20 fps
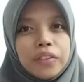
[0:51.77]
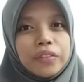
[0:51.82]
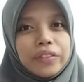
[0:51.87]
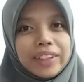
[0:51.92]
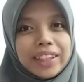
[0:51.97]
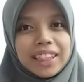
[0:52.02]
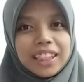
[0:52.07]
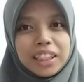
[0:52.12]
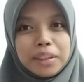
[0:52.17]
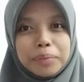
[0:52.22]

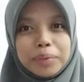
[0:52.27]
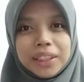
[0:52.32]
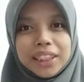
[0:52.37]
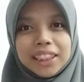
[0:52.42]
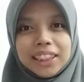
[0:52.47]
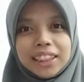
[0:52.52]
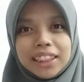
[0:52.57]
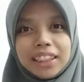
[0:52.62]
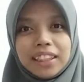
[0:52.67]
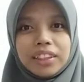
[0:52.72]
With that
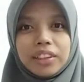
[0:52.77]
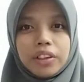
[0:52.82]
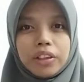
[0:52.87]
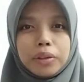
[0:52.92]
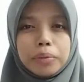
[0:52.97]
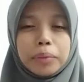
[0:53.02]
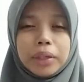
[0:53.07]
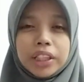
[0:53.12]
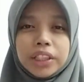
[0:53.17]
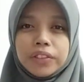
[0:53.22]
being said,
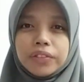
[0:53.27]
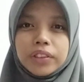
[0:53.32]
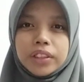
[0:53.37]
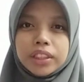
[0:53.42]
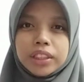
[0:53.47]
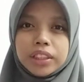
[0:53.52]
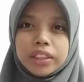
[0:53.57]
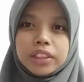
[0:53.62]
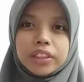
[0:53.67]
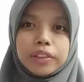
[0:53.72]
there are many
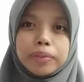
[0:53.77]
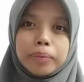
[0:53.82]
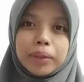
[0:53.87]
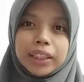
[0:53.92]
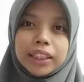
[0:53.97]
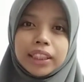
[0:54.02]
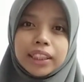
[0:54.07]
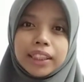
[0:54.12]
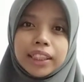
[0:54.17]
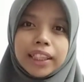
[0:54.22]
versions of
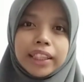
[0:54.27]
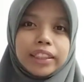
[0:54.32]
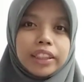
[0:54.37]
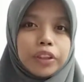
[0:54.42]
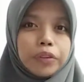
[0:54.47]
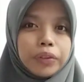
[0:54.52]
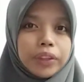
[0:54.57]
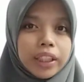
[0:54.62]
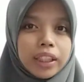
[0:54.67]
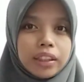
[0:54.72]
batik cake
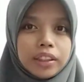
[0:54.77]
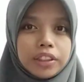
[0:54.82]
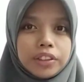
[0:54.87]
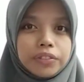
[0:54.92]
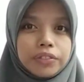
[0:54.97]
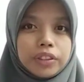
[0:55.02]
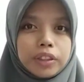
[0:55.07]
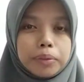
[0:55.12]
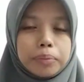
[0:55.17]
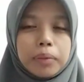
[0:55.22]
that we can
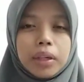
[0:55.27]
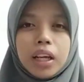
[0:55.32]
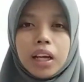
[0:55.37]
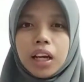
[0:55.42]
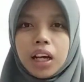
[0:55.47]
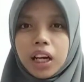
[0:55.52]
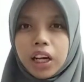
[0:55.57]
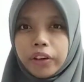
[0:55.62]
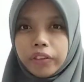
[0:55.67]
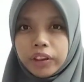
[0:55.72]
learn from.
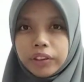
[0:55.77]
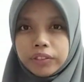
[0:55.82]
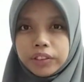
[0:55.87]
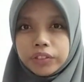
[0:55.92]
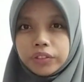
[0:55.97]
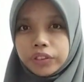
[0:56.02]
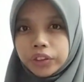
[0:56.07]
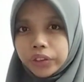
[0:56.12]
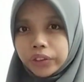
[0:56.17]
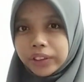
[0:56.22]

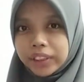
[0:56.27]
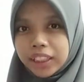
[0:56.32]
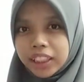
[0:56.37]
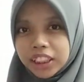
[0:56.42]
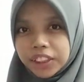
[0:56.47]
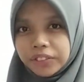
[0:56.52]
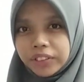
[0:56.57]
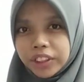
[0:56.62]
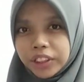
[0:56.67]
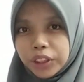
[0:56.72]
However, for
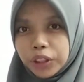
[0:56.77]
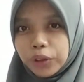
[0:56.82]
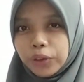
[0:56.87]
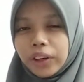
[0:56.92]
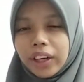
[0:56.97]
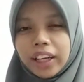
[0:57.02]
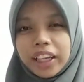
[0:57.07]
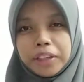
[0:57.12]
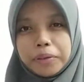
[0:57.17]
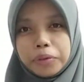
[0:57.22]
today's video,
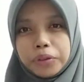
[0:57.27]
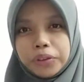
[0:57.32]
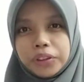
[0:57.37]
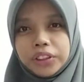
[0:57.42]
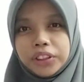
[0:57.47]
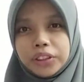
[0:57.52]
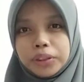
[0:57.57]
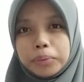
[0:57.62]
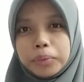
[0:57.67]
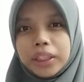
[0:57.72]
I am
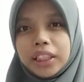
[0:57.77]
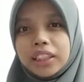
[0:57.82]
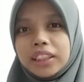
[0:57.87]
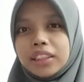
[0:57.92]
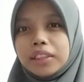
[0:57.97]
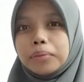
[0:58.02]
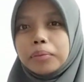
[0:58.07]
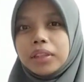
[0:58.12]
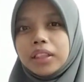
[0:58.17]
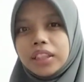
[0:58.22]
going to
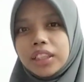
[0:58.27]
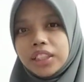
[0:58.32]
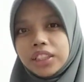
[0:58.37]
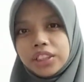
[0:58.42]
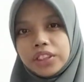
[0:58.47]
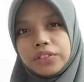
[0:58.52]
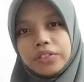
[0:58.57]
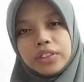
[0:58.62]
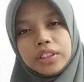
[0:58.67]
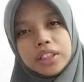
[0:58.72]
make the
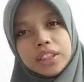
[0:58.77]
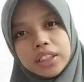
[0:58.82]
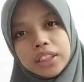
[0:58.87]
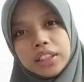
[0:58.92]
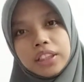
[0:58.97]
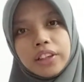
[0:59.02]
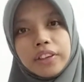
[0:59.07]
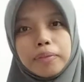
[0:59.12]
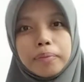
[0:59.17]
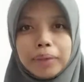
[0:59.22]
Malaysian
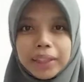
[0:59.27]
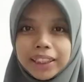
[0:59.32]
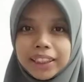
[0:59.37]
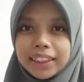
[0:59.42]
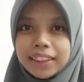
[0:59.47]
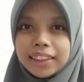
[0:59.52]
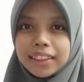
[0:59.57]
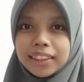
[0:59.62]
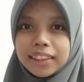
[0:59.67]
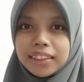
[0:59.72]
version of
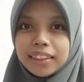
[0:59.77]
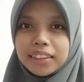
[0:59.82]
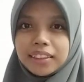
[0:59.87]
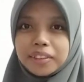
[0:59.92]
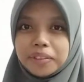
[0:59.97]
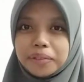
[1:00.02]
batik cake.